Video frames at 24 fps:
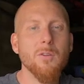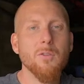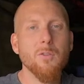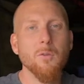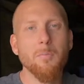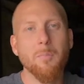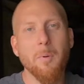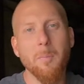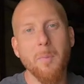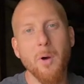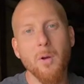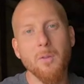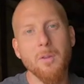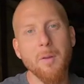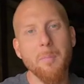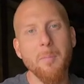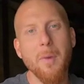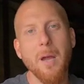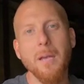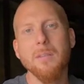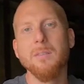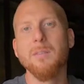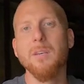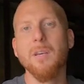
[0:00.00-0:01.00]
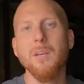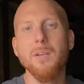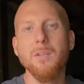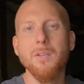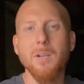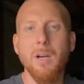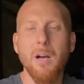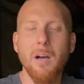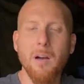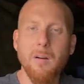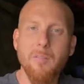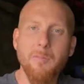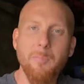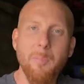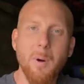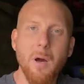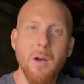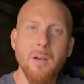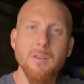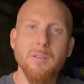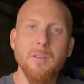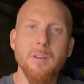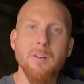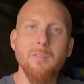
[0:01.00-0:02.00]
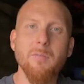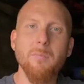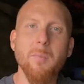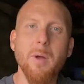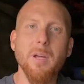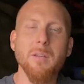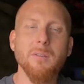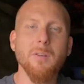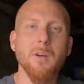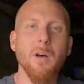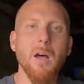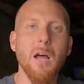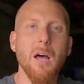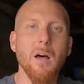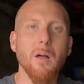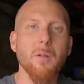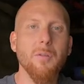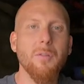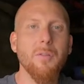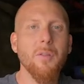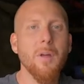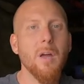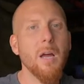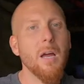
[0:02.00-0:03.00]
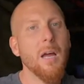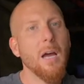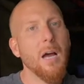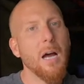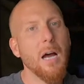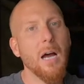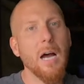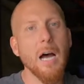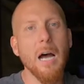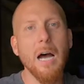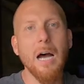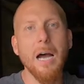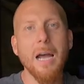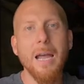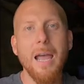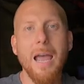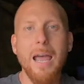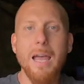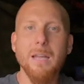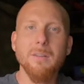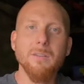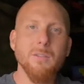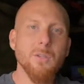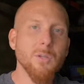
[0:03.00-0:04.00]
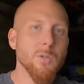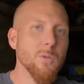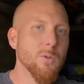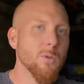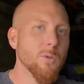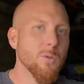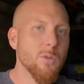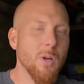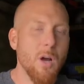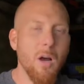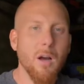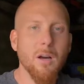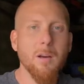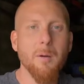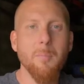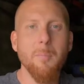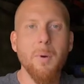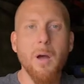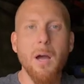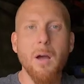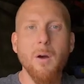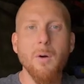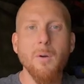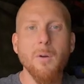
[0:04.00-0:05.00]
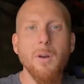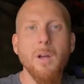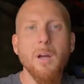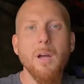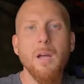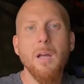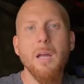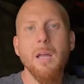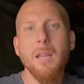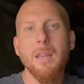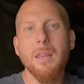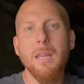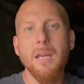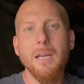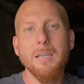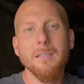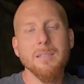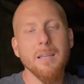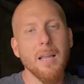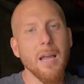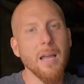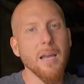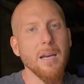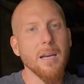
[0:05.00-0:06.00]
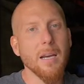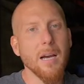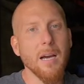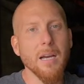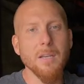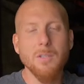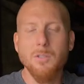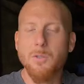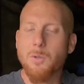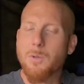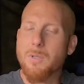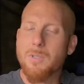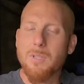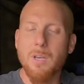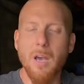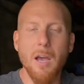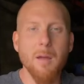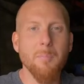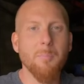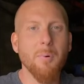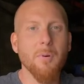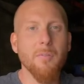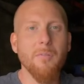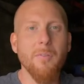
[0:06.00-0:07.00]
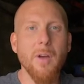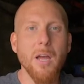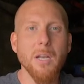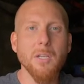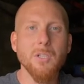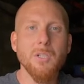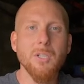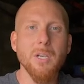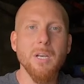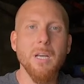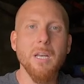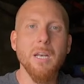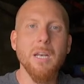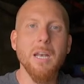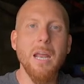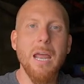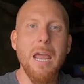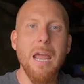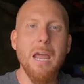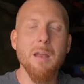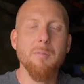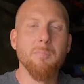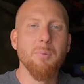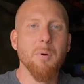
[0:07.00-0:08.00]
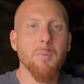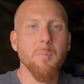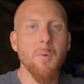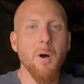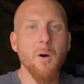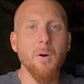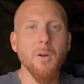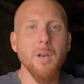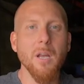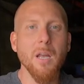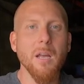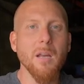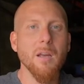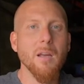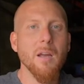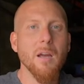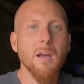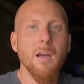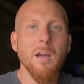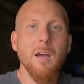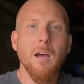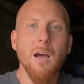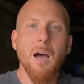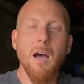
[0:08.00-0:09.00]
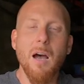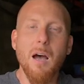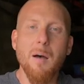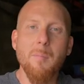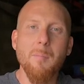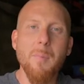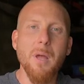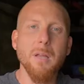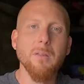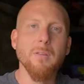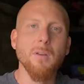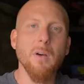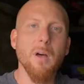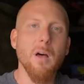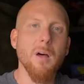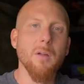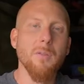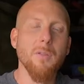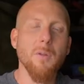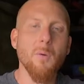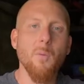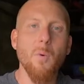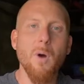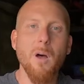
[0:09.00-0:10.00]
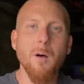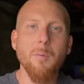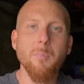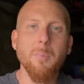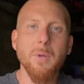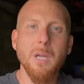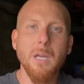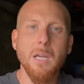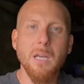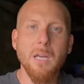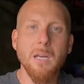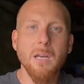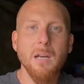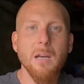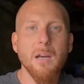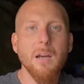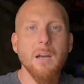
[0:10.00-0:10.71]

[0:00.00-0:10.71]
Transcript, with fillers: to promote the message of positive mental health uh, and to talk about things like uh, suicide prevention and promoting uh, mental health and well-being.